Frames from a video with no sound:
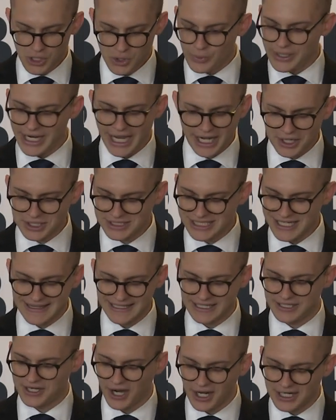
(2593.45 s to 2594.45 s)
We got to understand
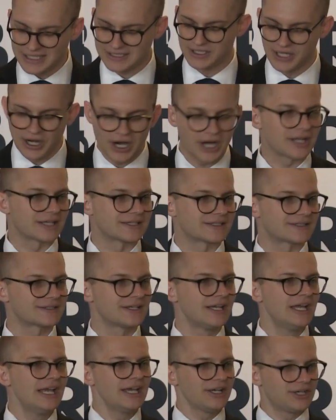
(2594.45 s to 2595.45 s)
that God has got
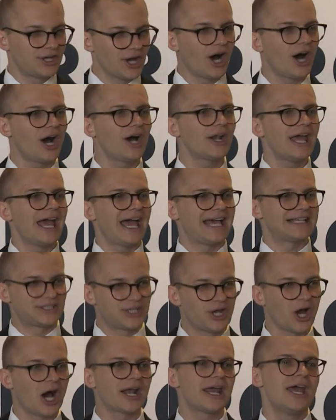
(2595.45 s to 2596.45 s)
us. God has
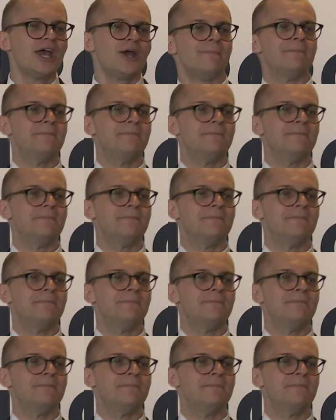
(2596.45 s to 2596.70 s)
got